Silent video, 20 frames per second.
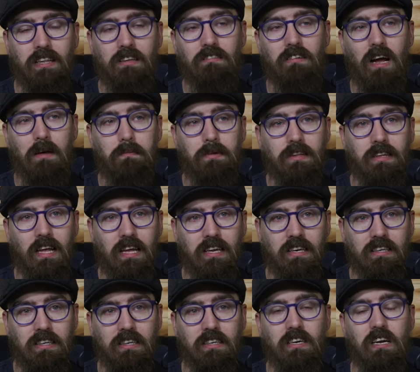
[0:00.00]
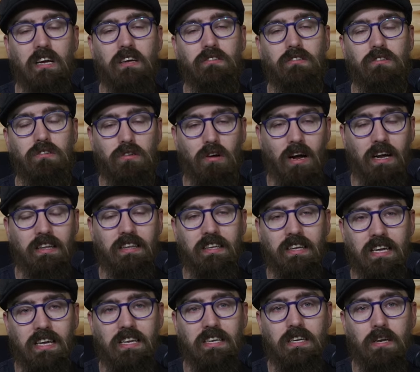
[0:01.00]
The repetition of trying to
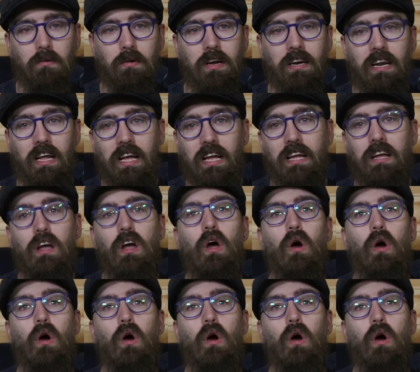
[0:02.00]
keep doing it